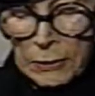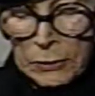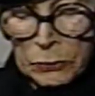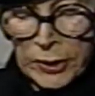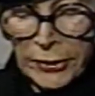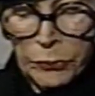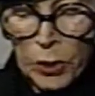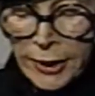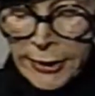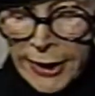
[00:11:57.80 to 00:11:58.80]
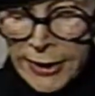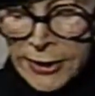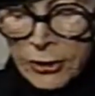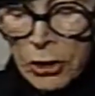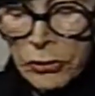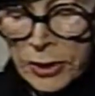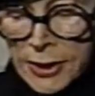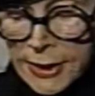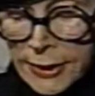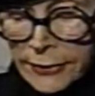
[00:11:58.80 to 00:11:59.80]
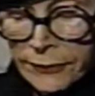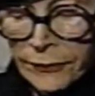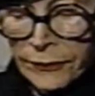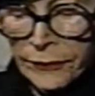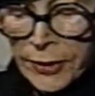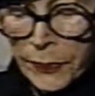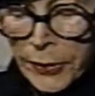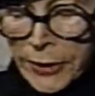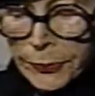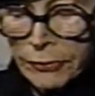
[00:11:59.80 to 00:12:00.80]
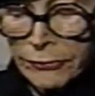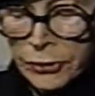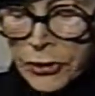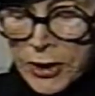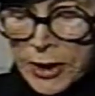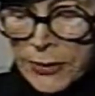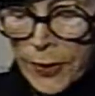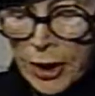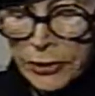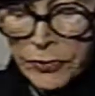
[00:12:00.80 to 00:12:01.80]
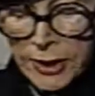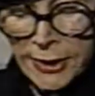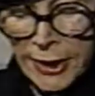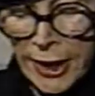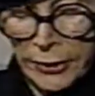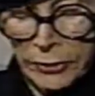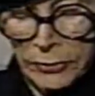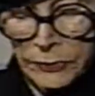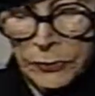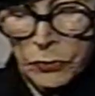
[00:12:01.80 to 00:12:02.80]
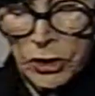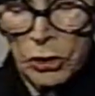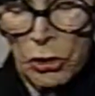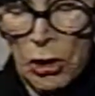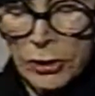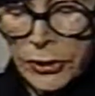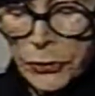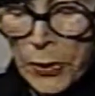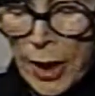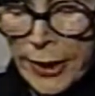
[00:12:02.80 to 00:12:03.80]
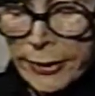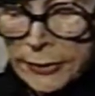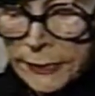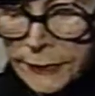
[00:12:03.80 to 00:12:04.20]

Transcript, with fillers: With one day's notice, the People versus Margaret Sanger was called to trial.